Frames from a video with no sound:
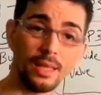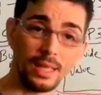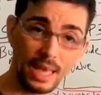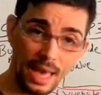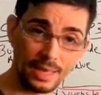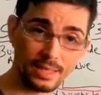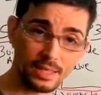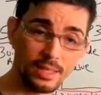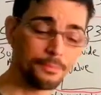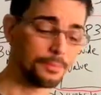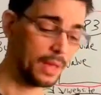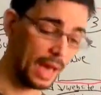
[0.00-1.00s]

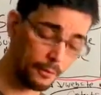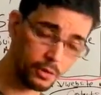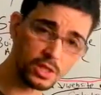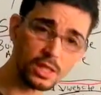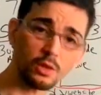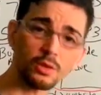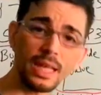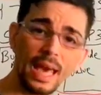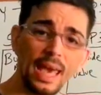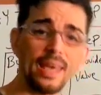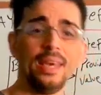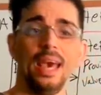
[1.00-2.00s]
Yes. Every single
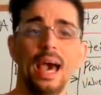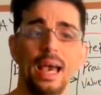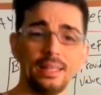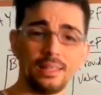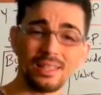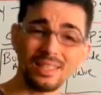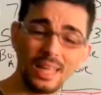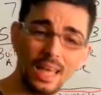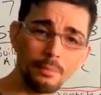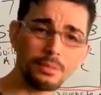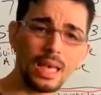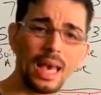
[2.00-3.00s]
day, I did the
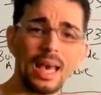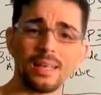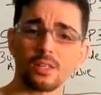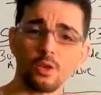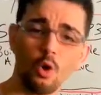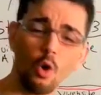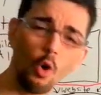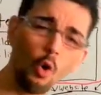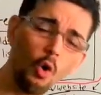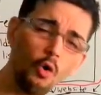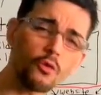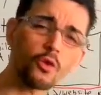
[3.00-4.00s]
same task
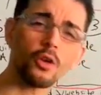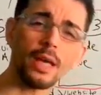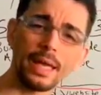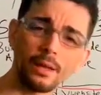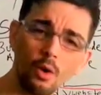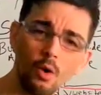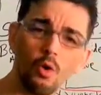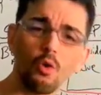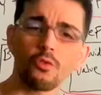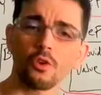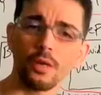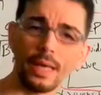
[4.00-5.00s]
over and
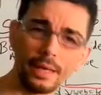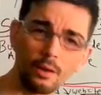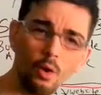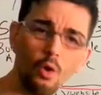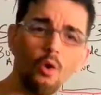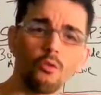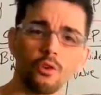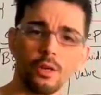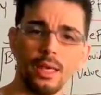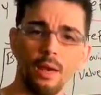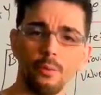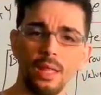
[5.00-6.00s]
over and over
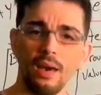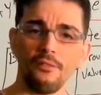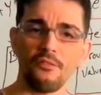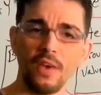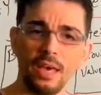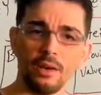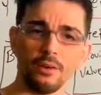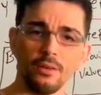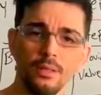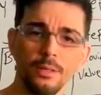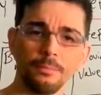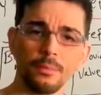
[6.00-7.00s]
again without
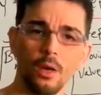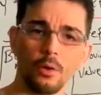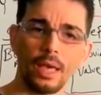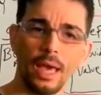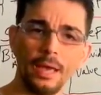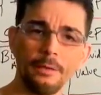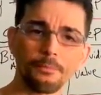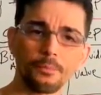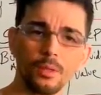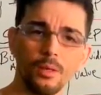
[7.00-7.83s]
fail. Okay?